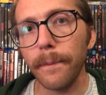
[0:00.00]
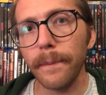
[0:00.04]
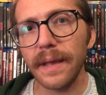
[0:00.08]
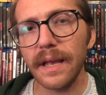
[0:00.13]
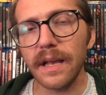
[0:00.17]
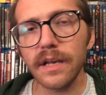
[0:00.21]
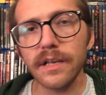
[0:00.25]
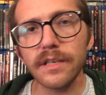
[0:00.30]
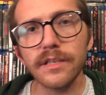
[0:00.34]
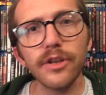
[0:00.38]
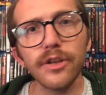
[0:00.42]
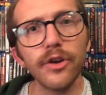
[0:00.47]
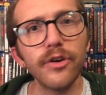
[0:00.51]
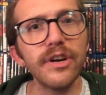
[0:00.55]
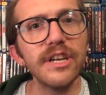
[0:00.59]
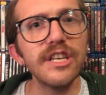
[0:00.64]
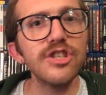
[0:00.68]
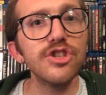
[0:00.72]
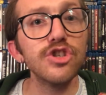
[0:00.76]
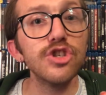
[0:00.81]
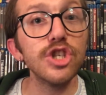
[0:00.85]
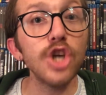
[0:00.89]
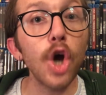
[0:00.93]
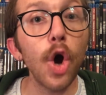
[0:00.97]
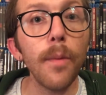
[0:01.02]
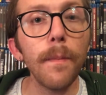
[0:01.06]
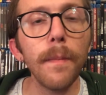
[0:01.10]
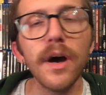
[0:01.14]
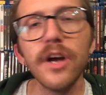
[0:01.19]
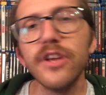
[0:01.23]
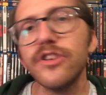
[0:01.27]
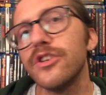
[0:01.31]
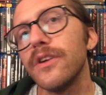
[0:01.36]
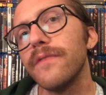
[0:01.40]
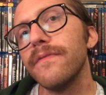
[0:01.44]
because there is so
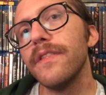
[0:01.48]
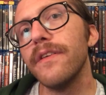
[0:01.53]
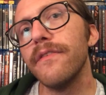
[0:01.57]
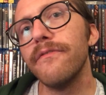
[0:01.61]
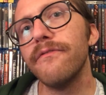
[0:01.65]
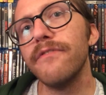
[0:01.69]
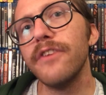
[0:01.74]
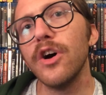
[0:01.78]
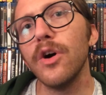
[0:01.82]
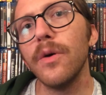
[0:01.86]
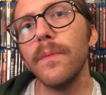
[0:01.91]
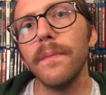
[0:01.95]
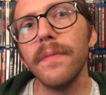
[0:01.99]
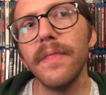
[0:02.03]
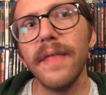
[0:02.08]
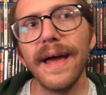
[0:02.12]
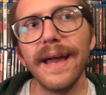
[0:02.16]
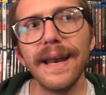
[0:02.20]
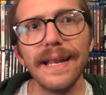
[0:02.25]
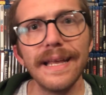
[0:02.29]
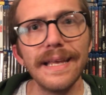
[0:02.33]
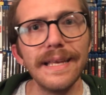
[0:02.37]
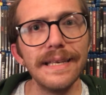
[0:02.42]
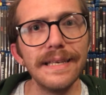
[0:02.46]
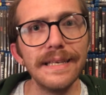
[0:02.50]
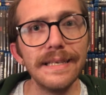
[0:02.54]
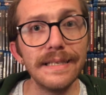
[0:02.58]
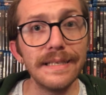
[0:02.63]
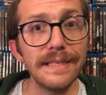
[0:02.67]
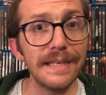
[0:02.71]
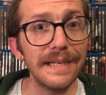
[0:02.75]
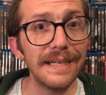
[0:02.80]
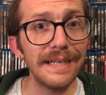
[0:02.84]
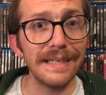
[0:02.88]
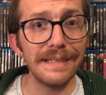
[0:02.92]
much of the film that is
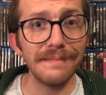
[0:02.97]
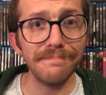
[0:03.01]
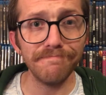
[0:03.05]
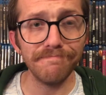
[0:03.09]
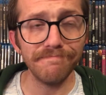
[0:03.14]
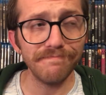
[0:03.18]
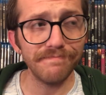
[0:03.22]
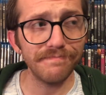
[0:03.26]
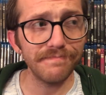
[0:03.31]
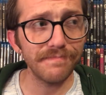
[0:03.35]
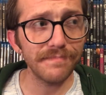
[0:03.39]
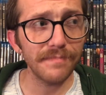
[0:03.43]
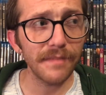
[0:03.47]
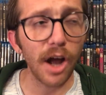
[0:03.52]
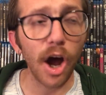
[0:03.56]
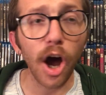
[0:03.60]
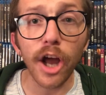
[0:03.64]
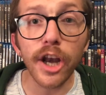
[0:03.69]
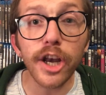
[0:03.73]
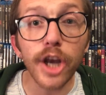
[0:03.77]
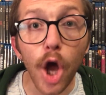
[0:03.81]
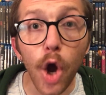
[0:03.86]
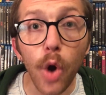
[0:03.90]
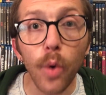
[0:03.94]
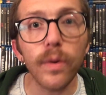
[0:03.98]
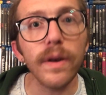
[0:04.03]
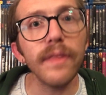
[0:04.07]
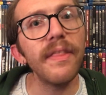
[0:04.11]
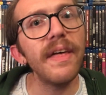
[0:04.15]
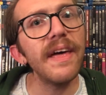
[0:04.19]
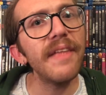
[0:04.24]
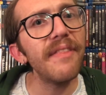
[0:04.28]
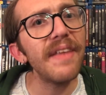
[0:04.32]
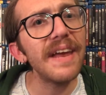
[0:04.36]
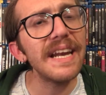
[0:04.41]
unknown,
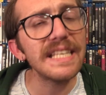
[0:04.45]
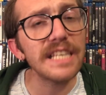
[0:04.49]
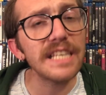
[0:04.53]
that is